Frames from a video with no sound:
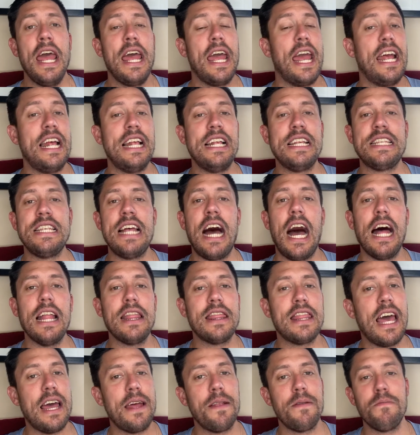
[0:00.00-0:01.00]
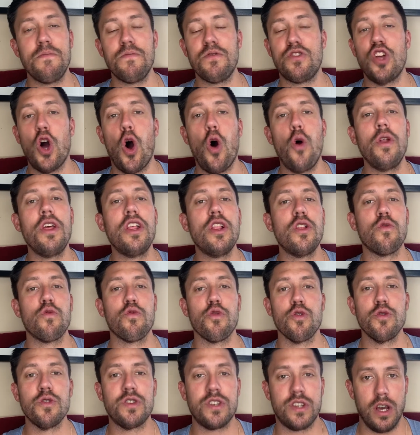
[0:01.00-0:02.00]
It is not that Tony La
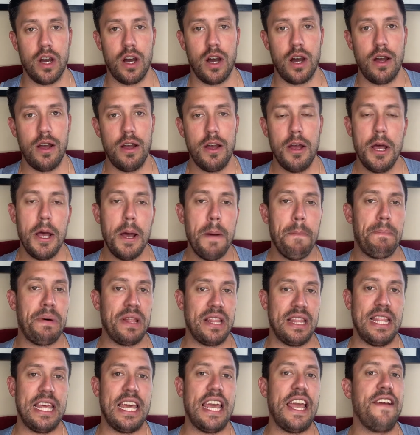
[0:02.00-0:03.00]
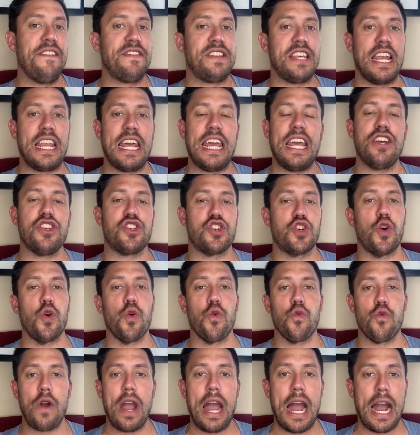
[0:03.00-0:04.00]
Russa believes that he is
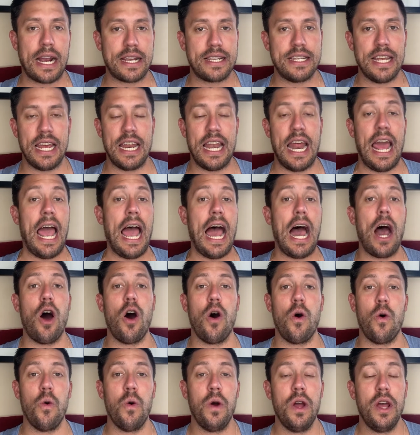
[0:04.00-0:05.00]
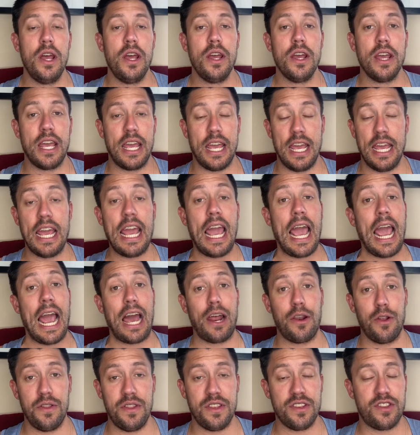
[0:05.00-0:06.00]
correct in how he
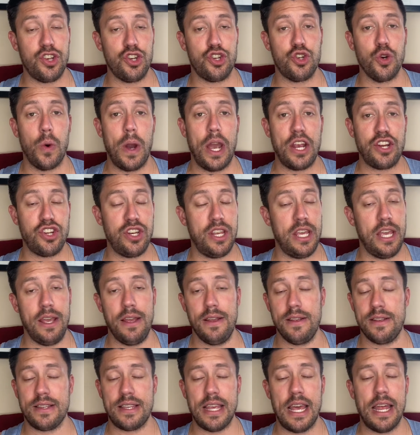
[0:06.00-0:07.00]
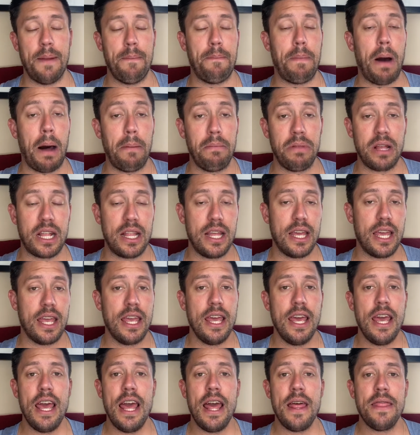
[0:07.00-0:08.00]
handled the situation. He said
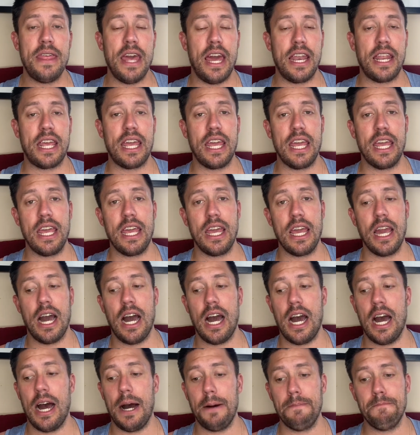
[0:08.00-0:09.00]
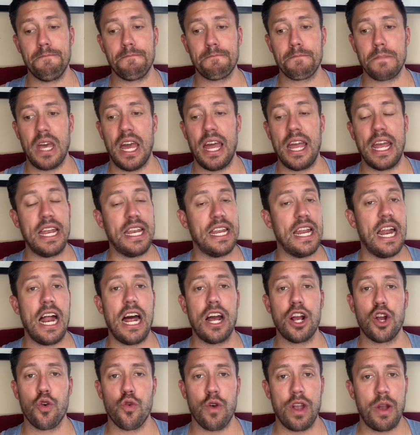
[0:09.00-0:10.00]
publicly that he did
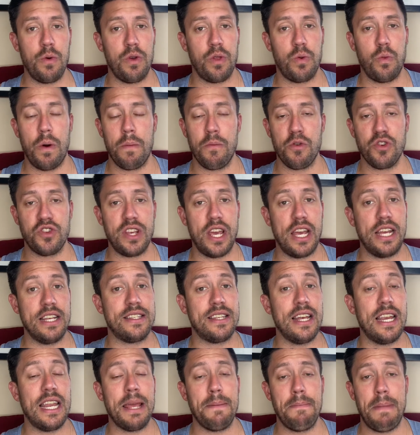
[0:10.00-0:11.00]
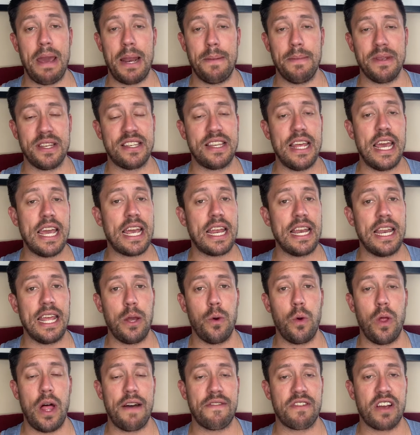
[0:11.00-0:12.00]
not agree with what Mercedes did. He made a mistake, and
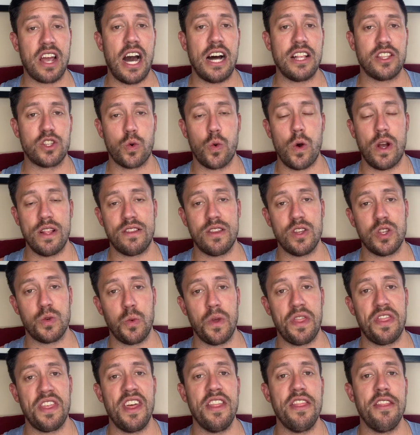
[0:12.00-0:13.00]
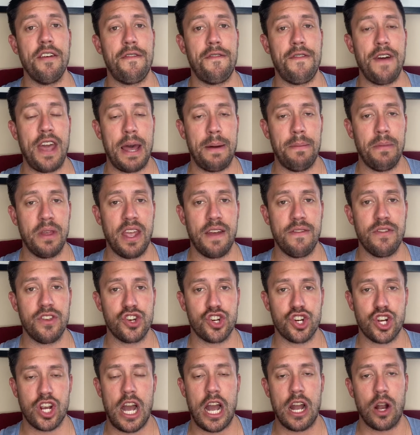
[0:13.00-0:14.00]
he will have consequences within the family of the
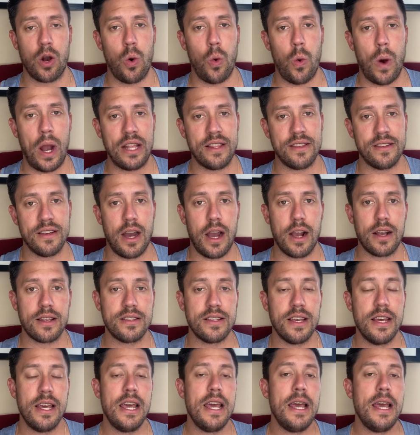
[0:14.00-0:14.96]
Chicago White Sox.